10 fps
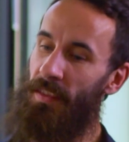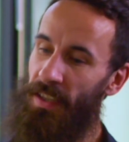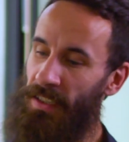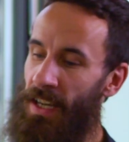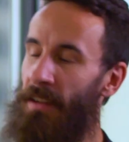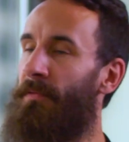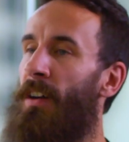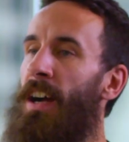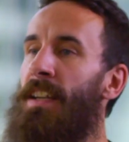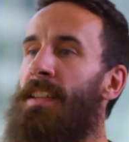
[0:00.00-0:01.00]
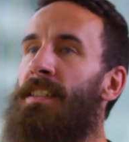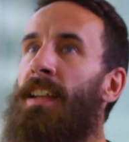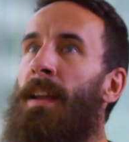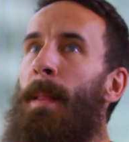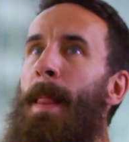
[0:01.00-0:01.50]
thing that I find is
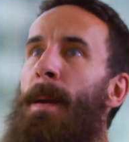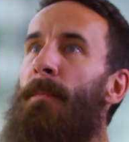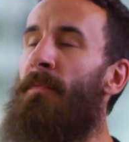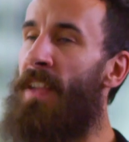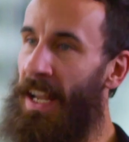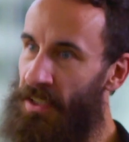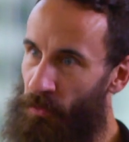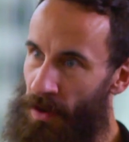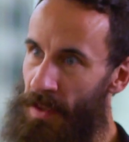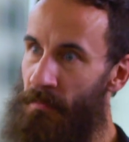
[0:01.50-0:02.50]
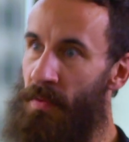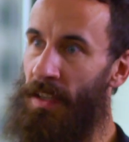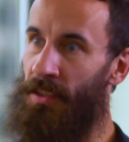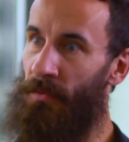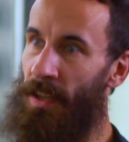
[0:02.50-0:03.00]
that's one of the
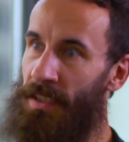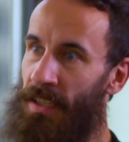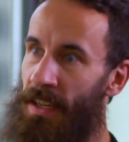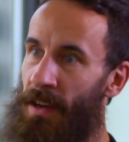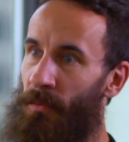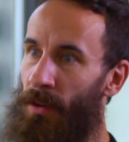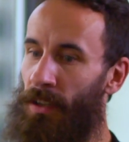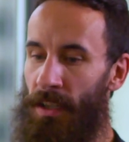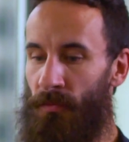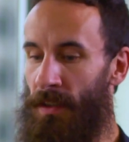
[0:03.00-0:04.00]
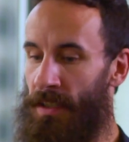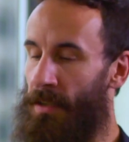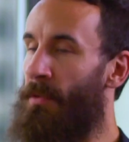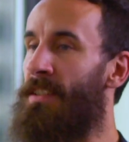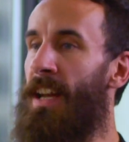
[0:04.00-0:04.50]
best ways to network is when
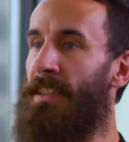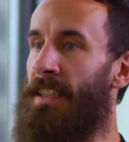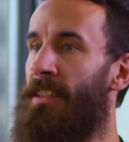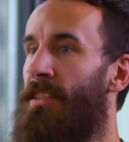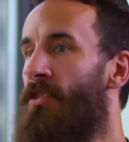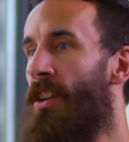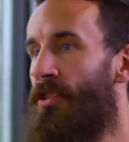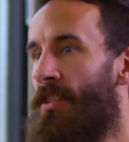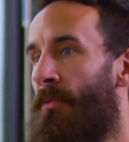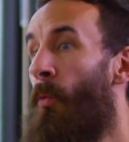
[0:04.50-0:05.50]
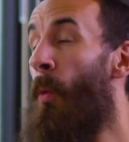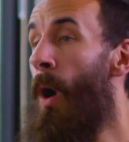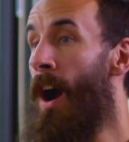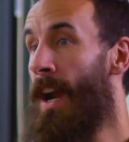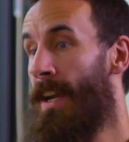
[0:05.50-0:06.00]
someone's asking suggestions.
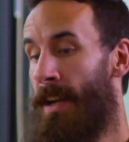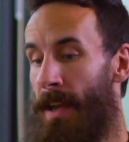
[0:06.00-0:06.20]
Why?